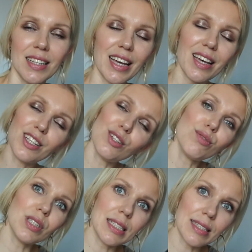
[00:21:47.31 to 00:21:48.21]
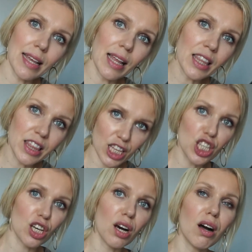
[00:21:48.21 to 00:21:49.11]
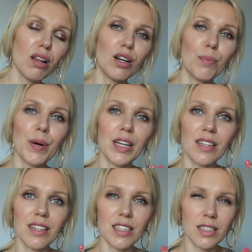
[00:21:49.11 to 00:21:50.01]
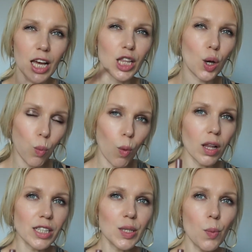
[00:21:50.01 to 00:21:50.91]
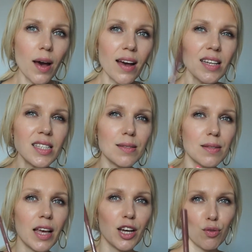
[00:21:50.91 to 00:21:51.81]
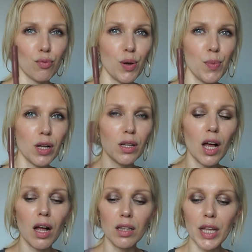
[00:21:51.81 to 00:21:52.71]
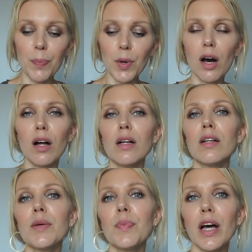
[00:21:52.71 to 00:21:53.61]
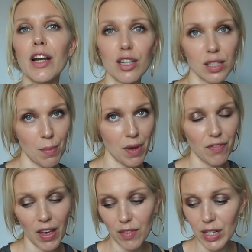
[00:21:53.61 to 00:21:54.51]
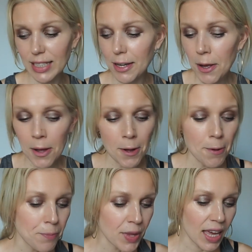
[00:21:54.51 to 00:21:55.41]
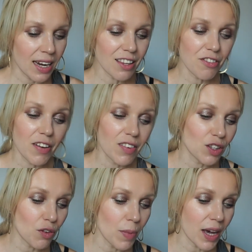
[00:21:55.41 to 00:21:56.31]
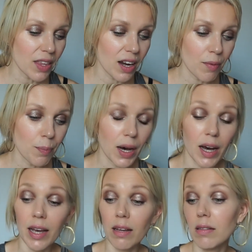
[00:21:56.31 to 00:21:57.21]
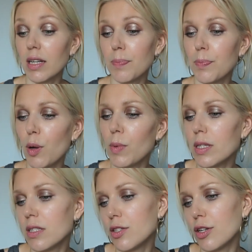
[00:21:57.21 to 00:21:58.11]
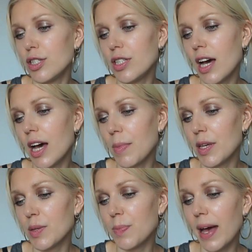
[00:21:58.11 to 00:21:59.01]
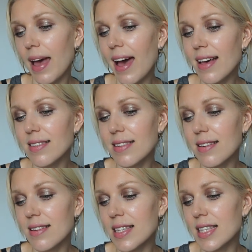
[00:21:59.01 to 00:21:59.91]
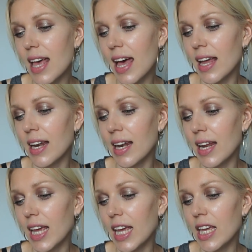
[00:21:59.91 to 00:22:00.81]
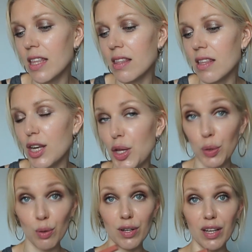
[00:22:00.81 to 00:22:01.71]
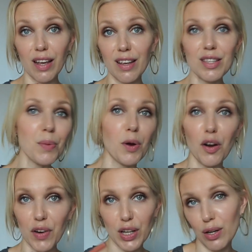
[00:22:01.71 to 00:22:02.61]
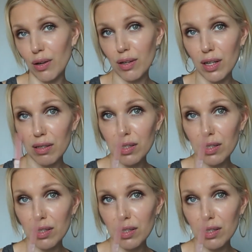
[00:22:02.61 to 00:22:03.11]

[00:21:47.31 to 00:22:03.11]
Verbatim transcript: like I don't really say like this color, but like the quality wise, like Rimmel or lip color lip liners are my favorite. Another favorite of mine that I buy like probably the third time is by Essence, and in the nude is the perfect nude